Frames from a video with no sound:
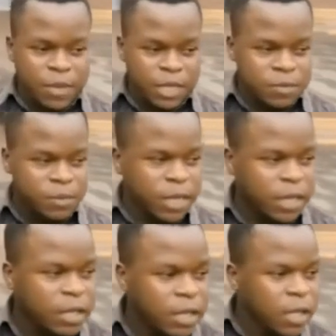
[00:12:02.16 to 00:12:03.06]
me
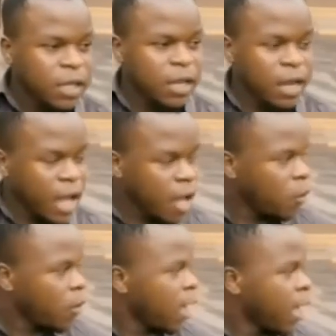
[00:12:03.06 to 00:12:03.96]
explain.
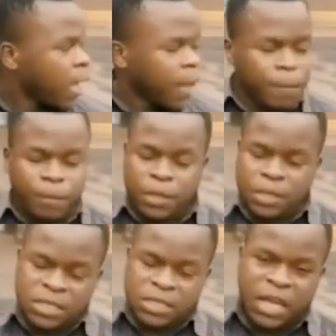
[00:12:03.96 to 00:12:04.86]
Now,
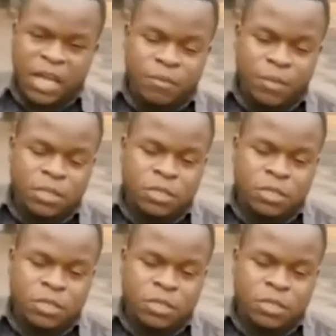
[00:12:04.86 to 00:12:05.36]
it is the government's